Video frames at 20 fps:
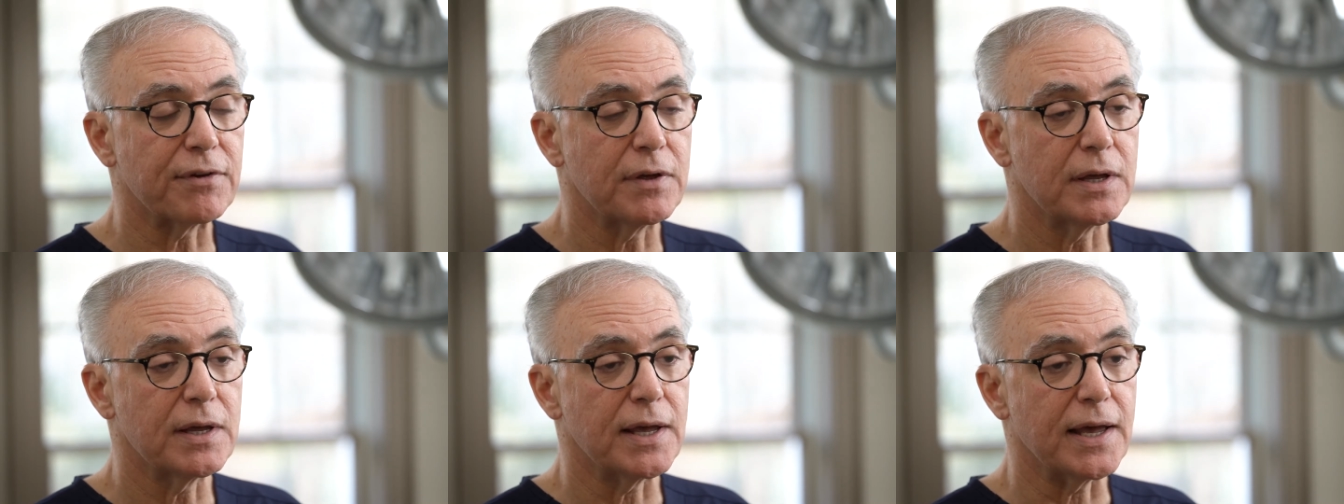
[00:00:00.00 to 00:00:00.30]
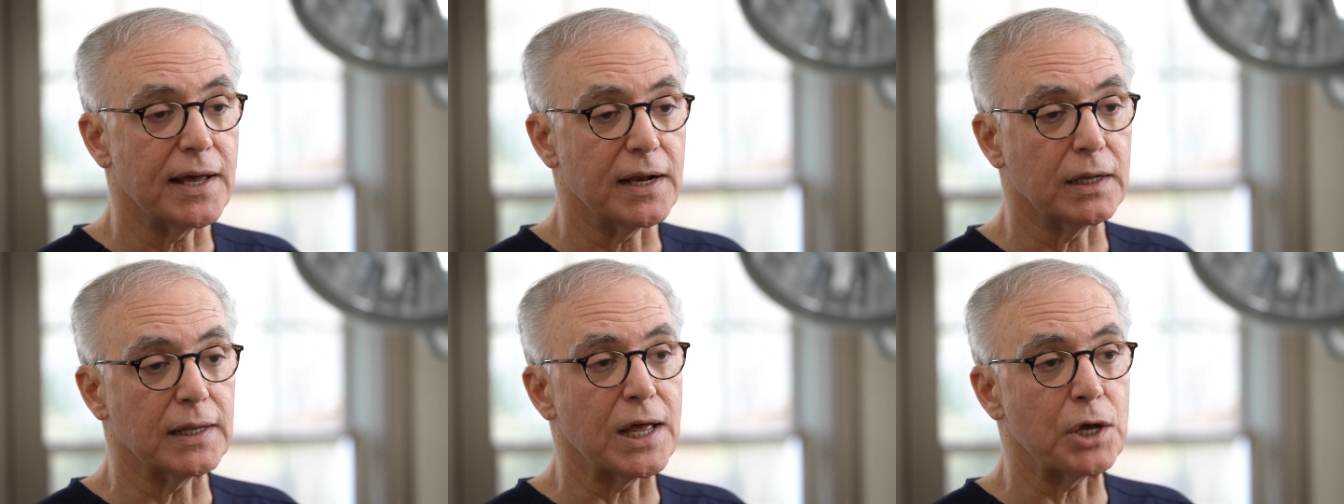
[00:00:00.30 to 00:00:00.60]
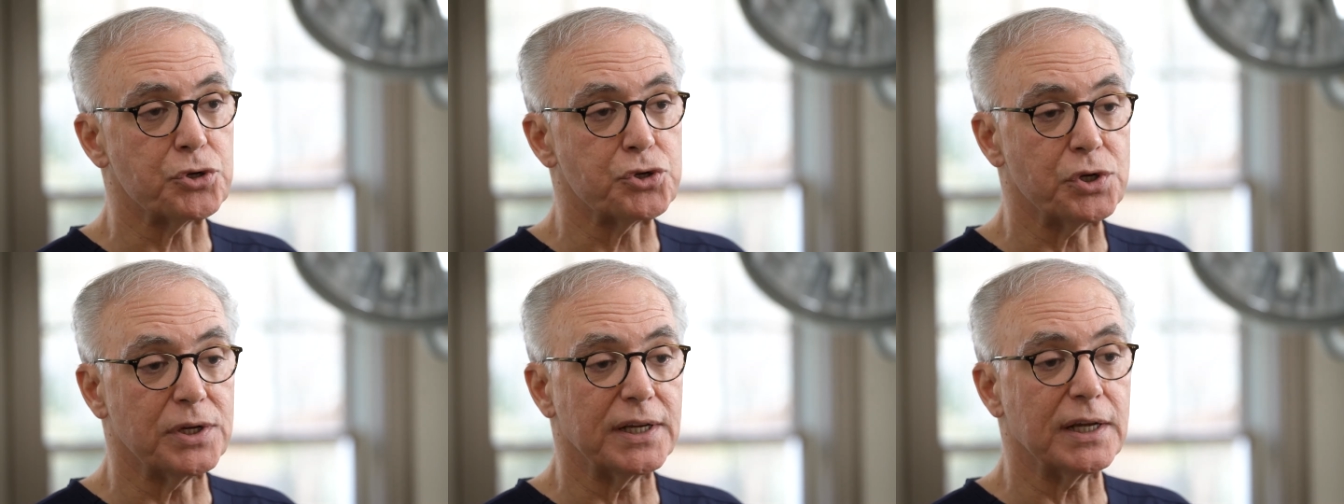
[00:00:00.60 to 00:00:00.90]
and
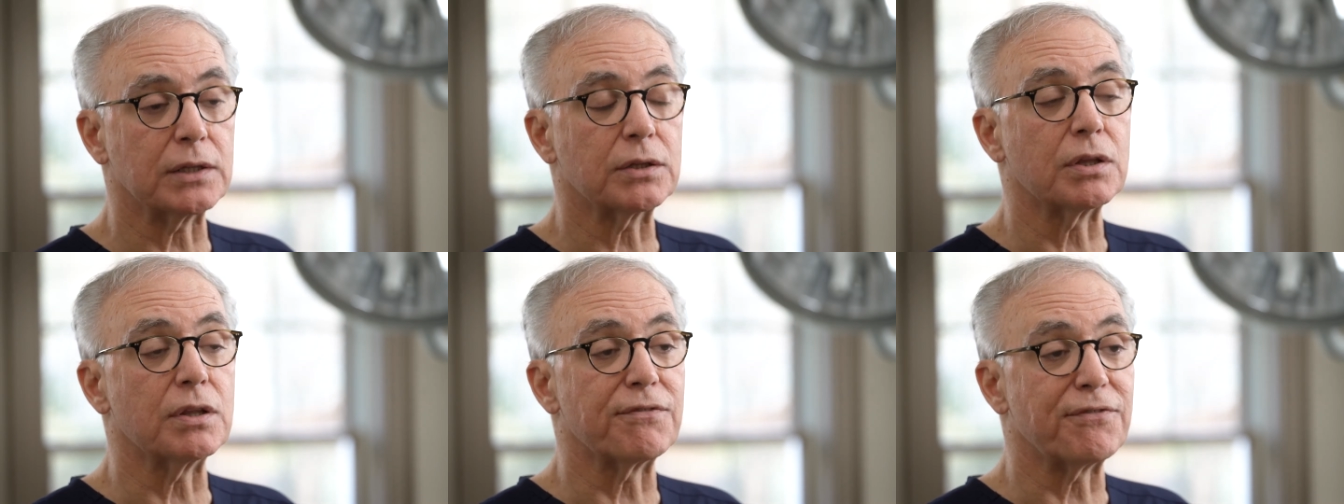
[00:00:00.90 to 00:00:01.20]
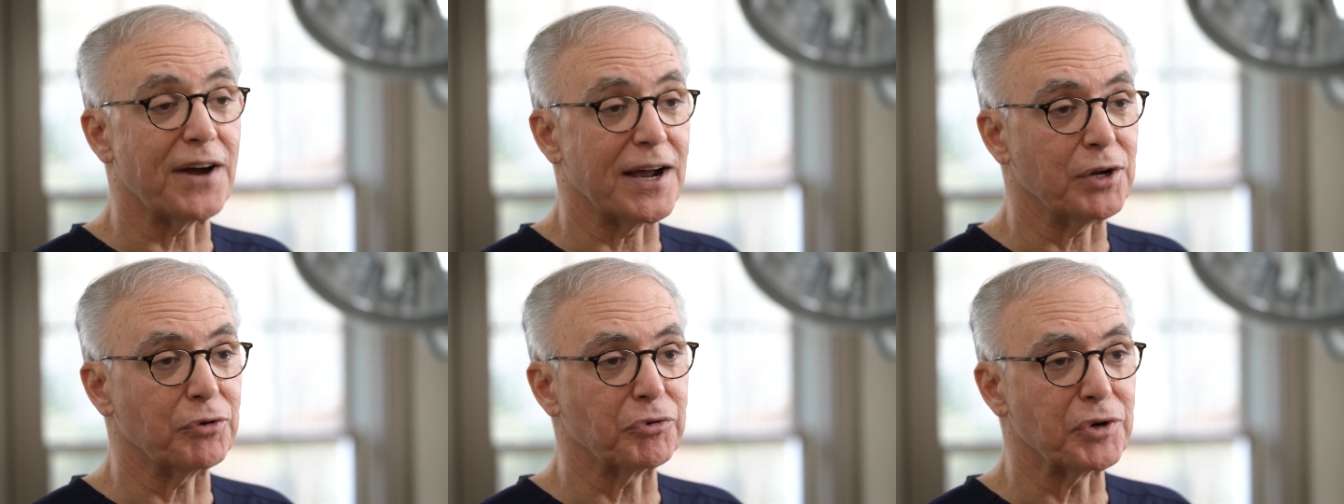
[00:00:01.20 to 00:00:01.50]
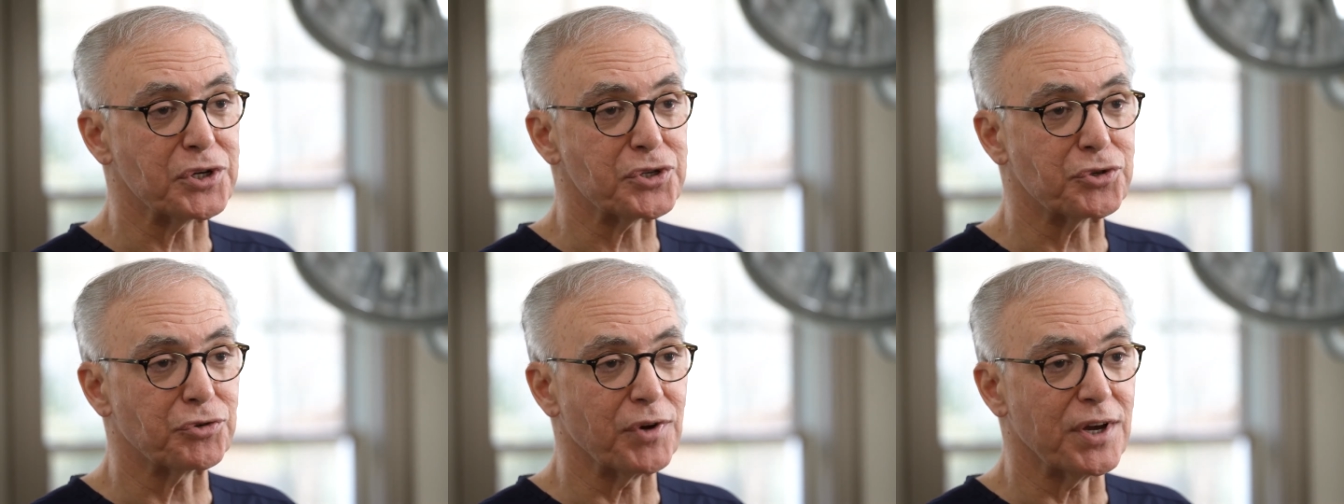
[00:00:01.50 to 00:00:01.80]
allows you to get to the final
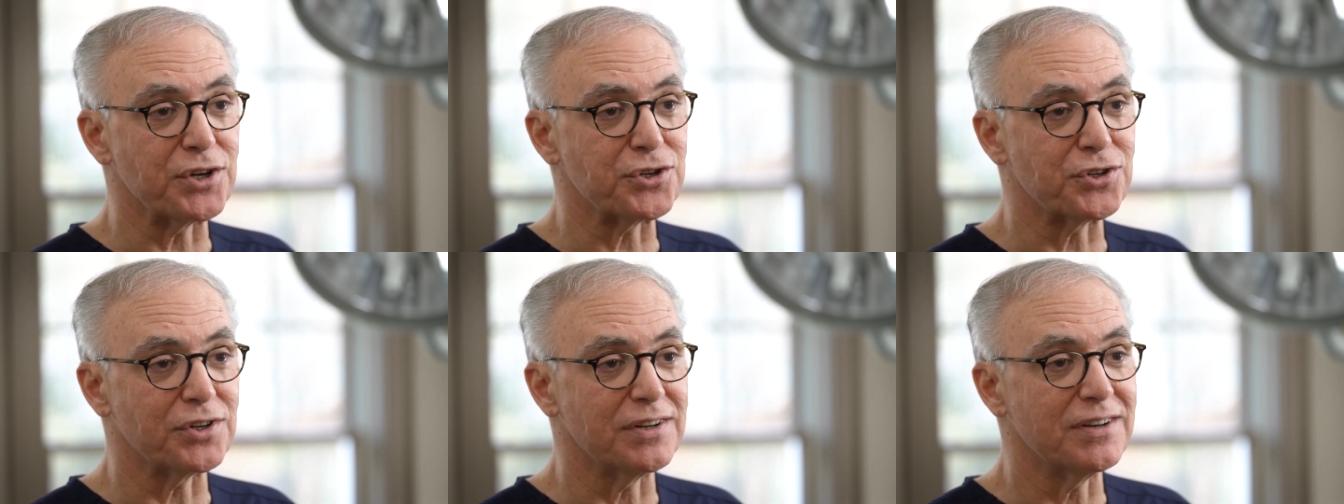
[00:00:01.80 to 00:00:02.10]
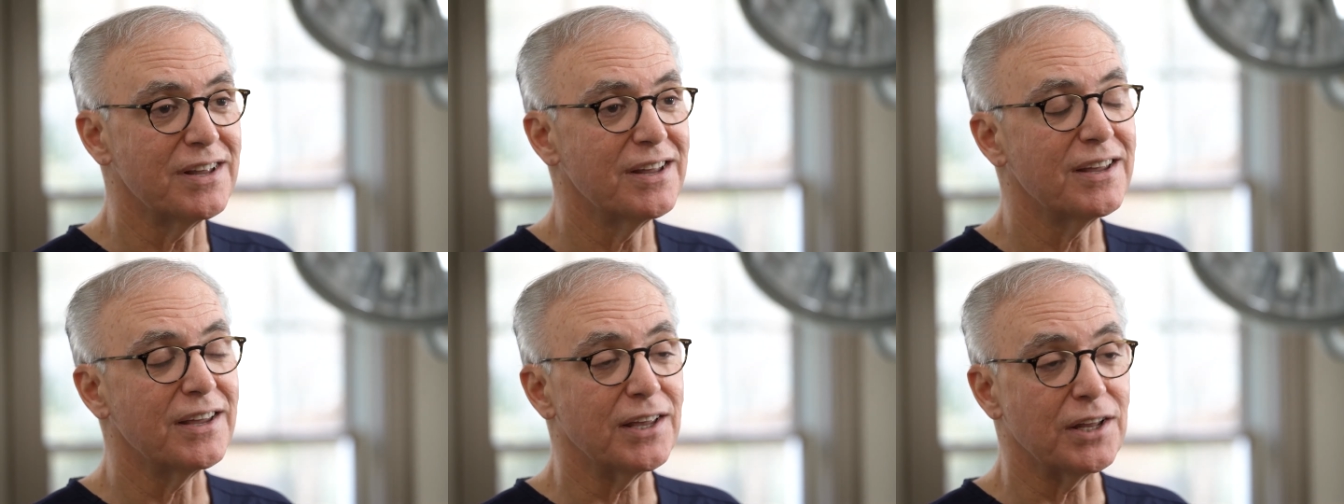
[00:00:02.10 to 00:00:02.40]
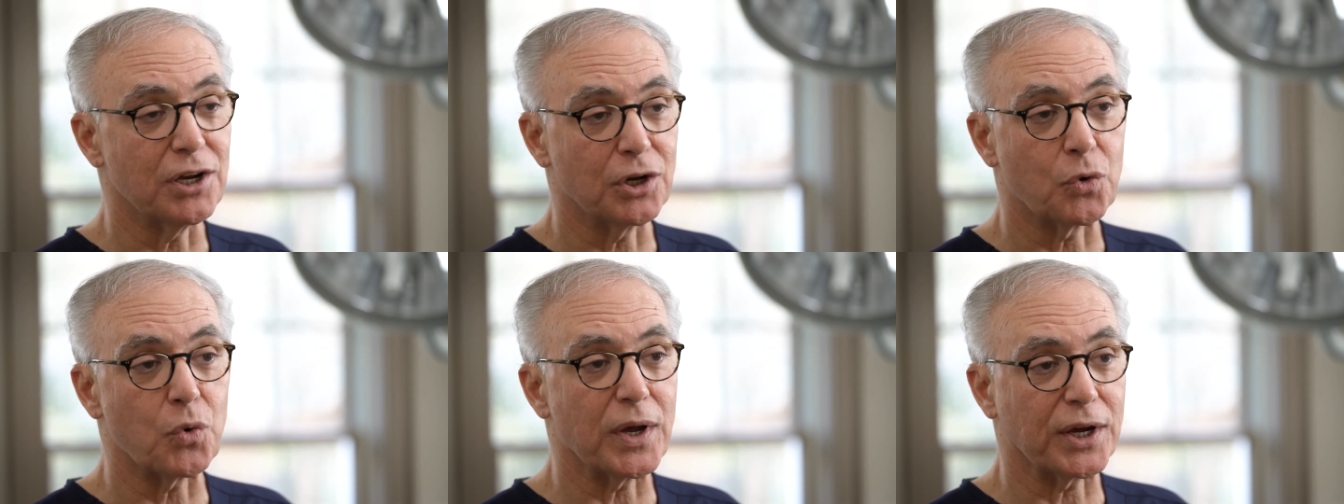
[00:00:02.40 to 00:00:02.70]
restoration
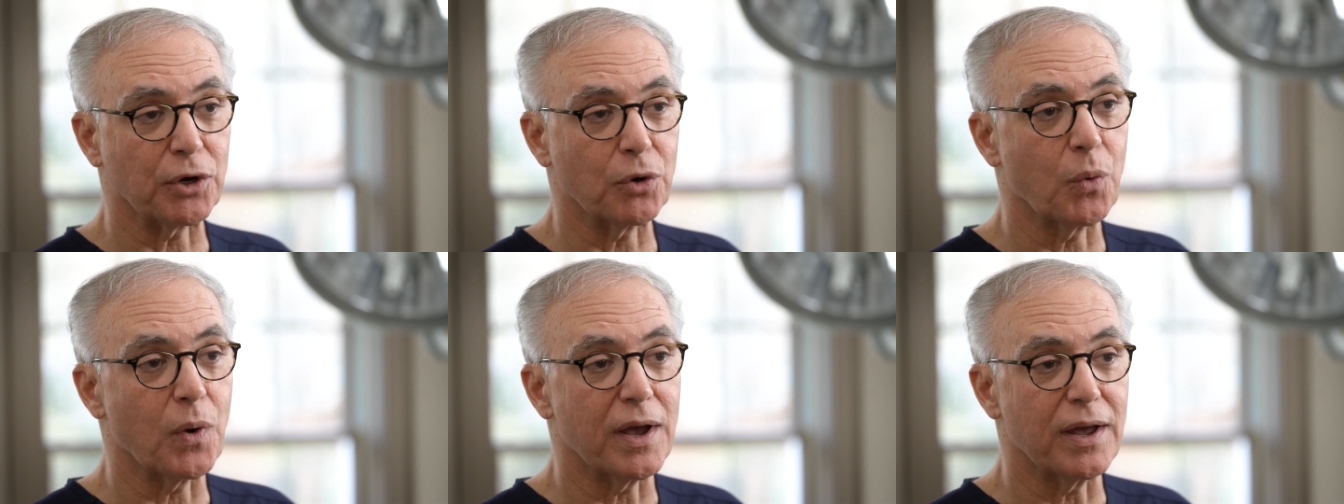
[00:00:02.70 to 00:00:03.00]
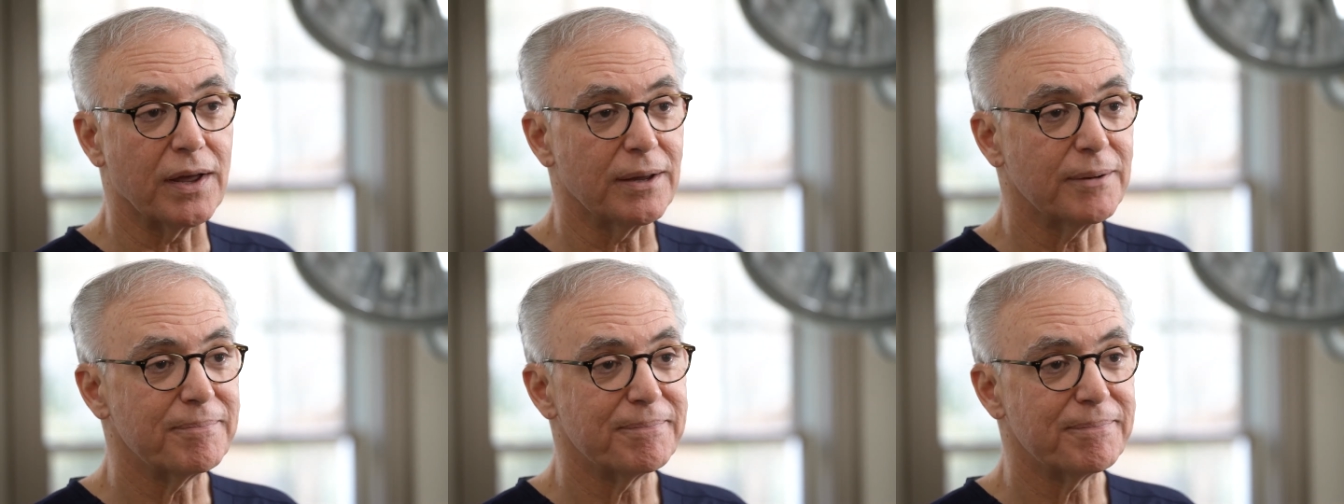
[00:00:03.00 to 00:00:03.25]
in a quicker way.